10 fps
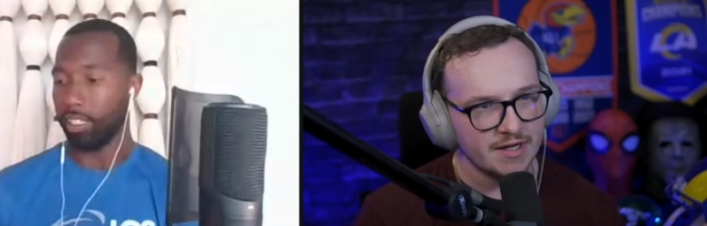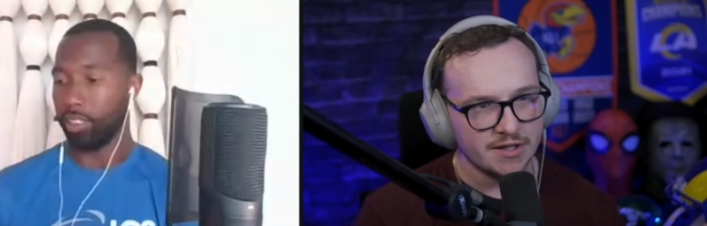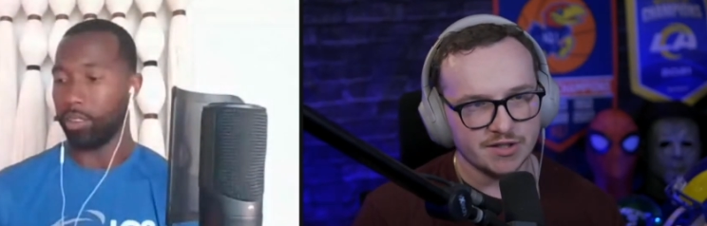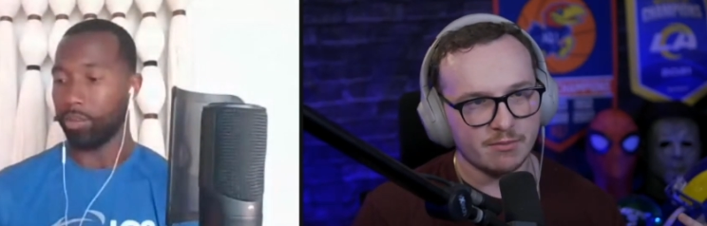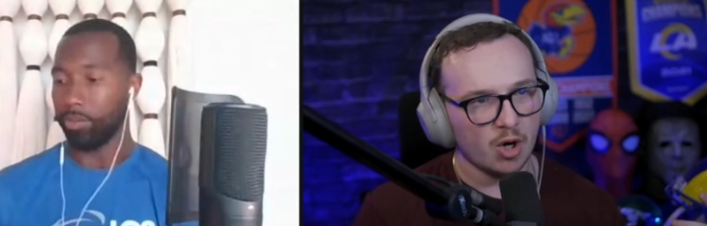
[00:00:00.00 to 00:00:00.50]

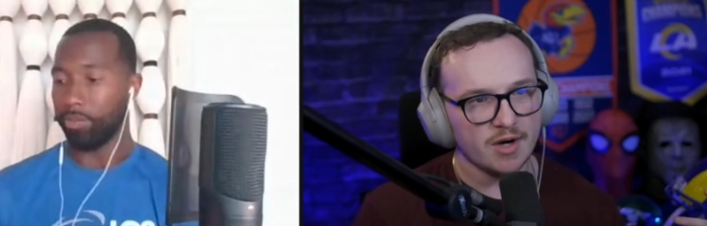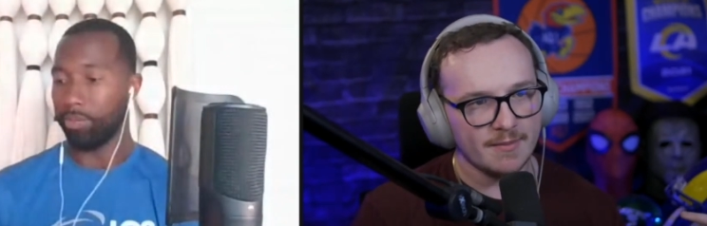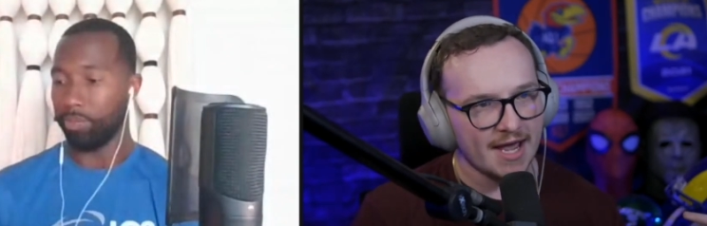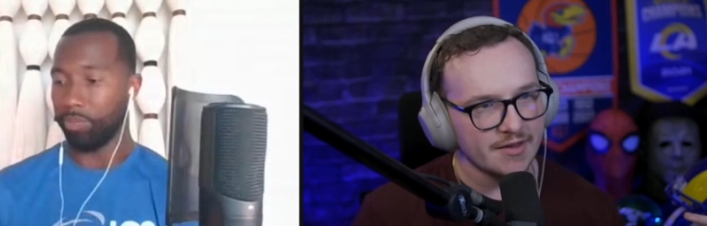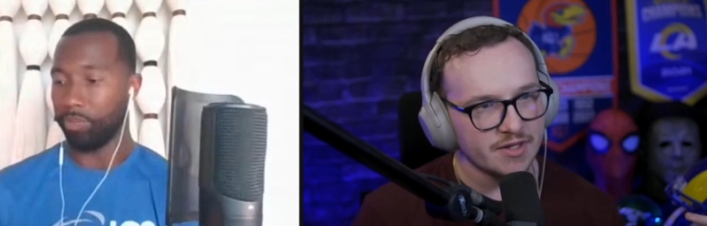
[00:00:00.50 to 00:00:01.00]
Speaker 1: Damarri
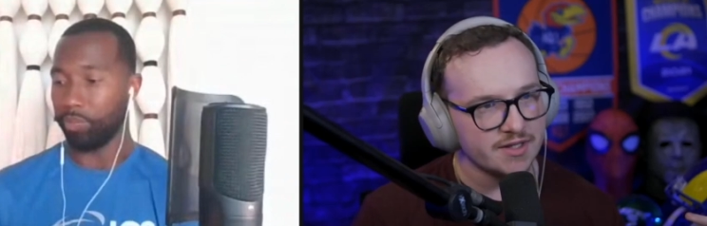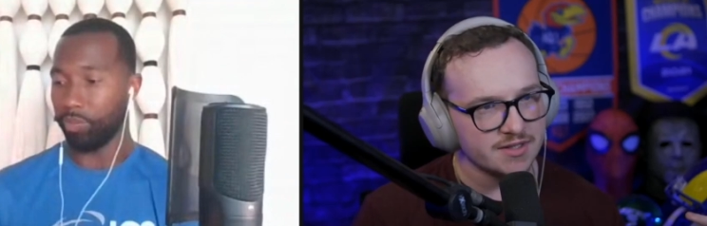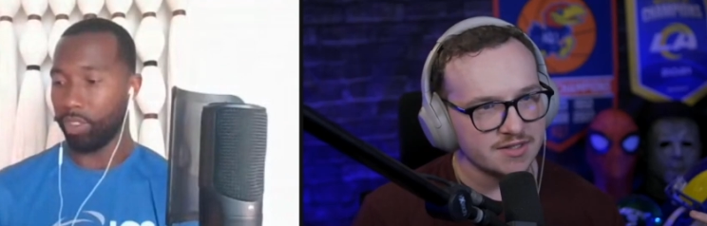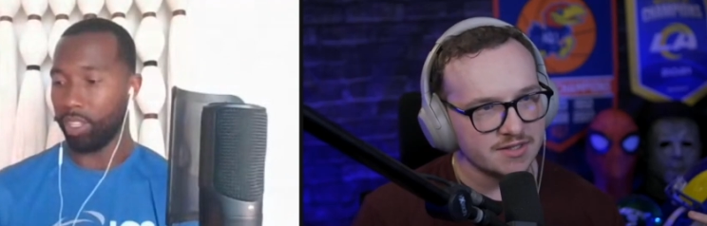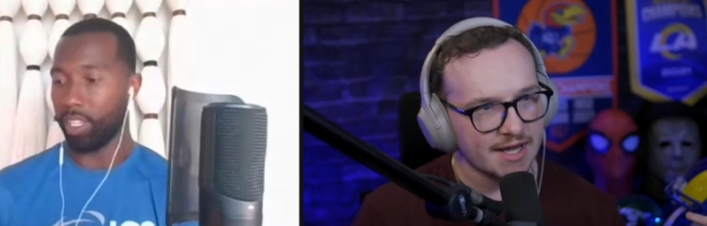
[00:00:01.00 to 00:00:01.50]

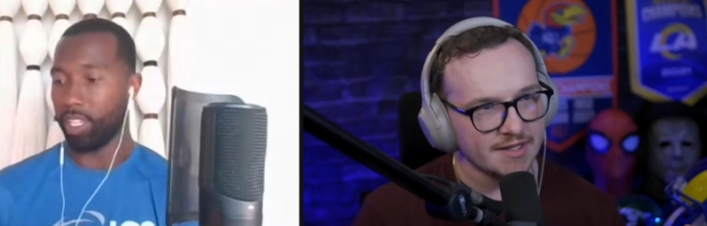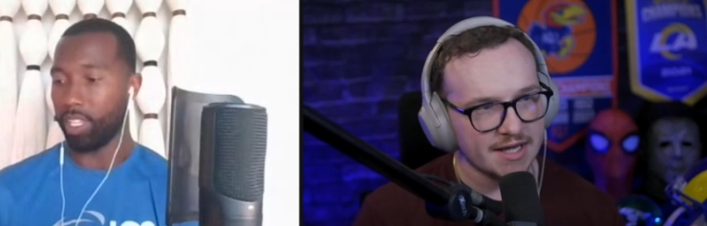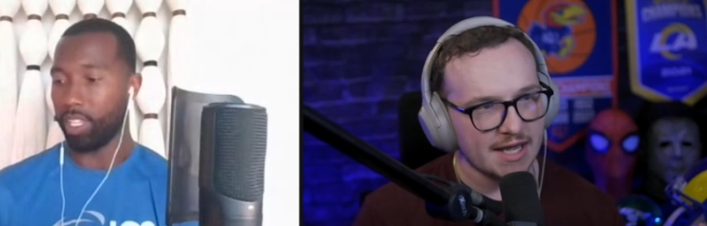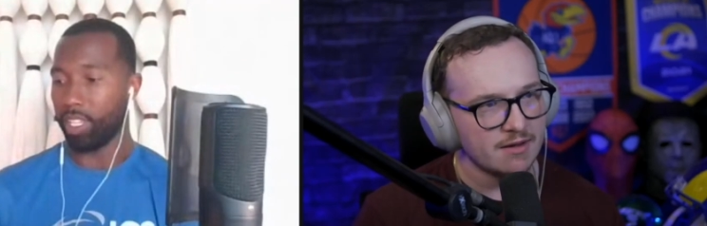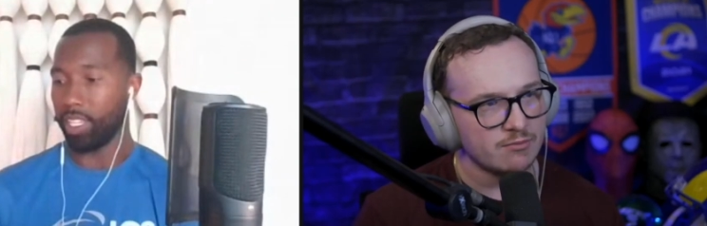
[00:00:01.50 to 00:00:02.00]
Mathis to end the
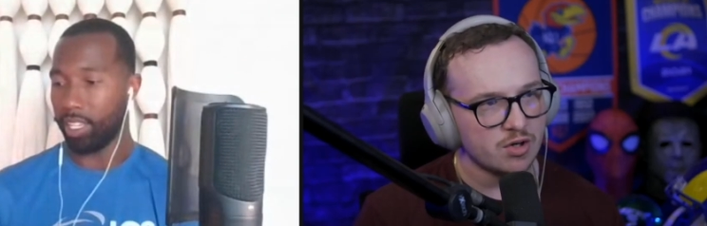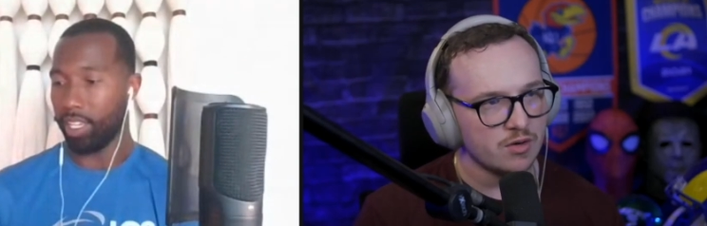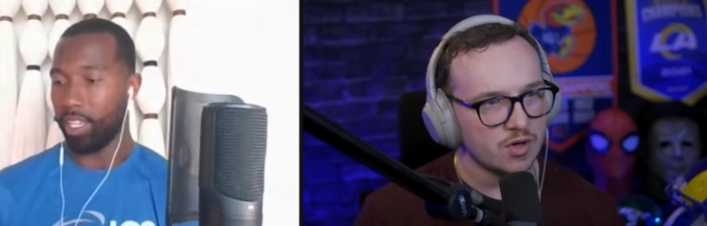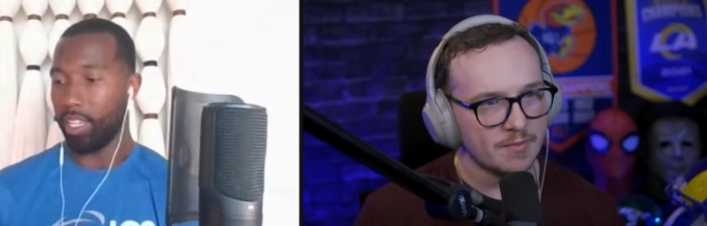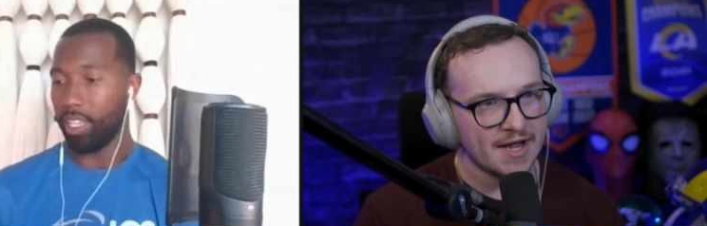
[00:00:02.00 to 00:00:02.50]
game or,
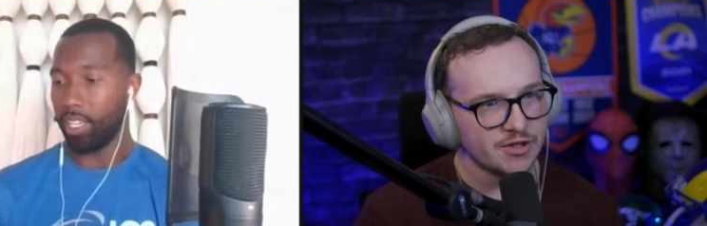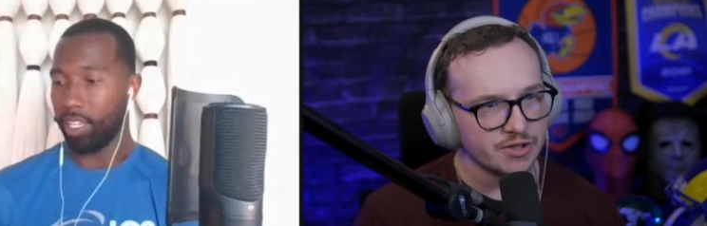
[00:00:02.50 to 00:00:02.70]
or Patrick